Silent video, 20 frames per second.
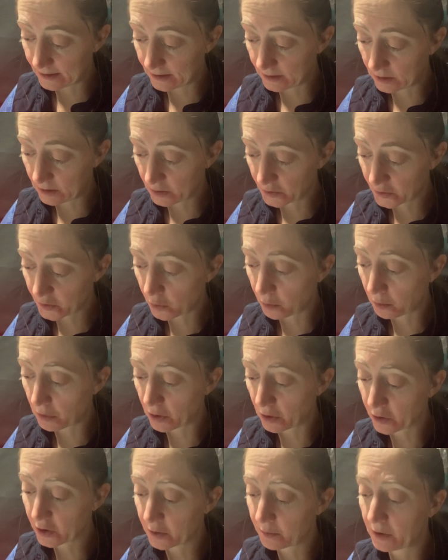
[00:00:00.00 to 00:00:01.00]
Also
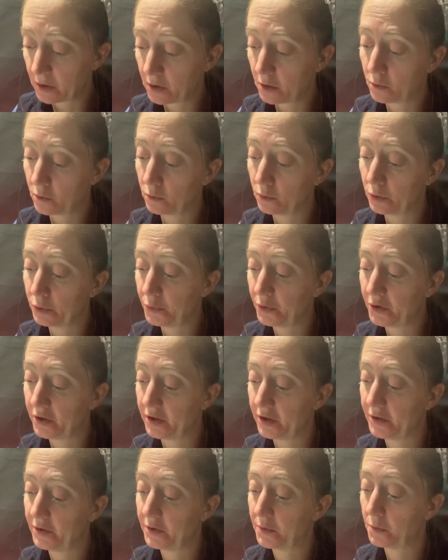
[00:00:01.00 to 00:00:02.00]
marshmallow root
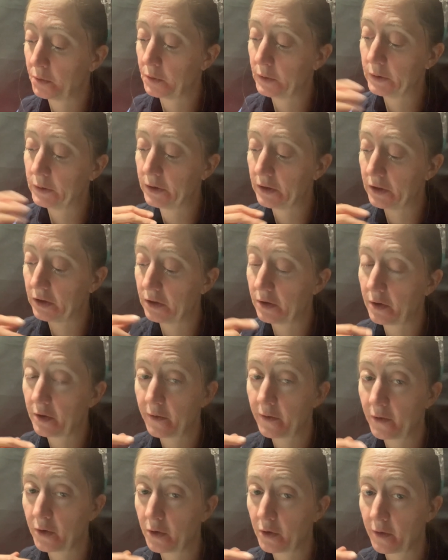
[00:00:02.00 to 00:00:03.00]
is really good
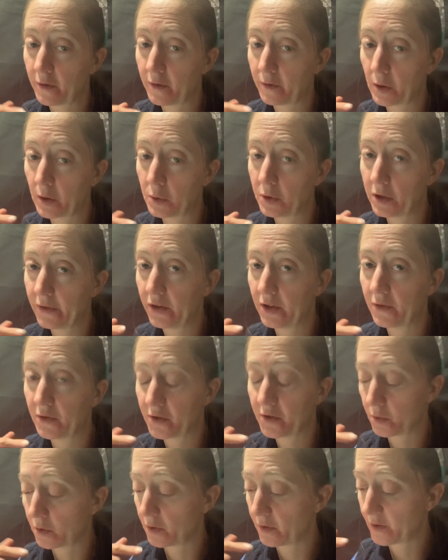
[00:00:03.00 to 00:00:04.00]
for the throat if you have a
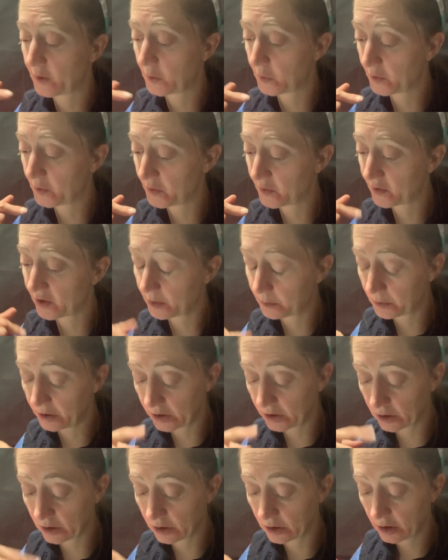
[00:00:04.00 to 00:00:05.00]
sore throat this time of
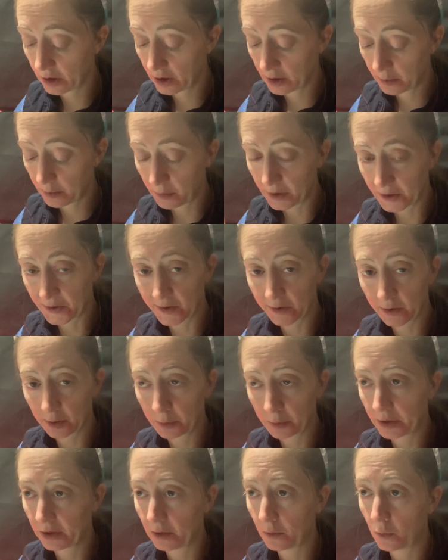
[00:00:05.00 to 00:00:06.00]
year. Mix a little
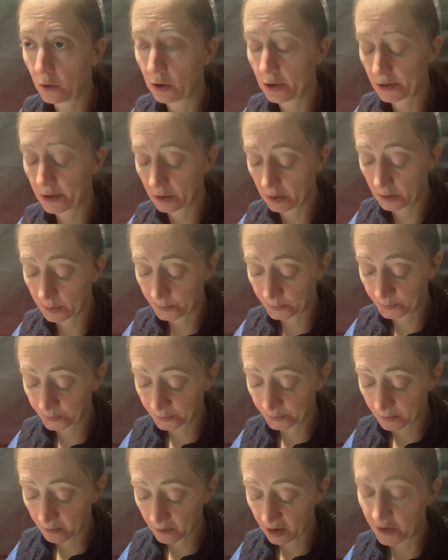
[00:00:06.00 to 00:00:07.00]
bit in water.
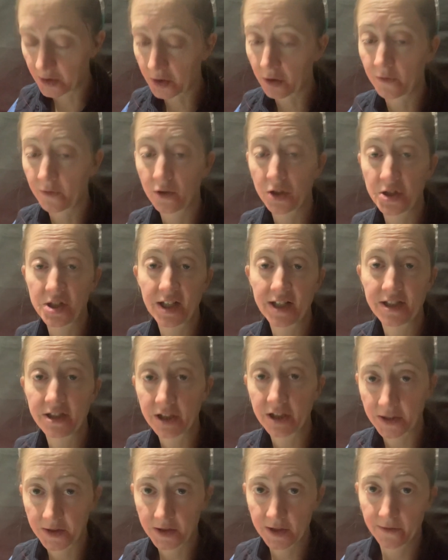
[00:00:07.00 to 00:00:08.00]
It's good for your
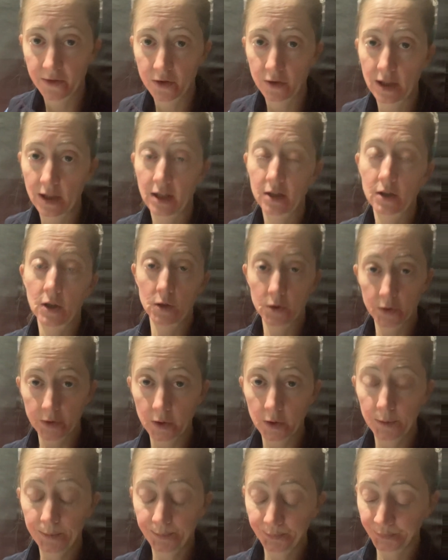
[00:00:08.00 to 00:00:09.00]
digestive tract also.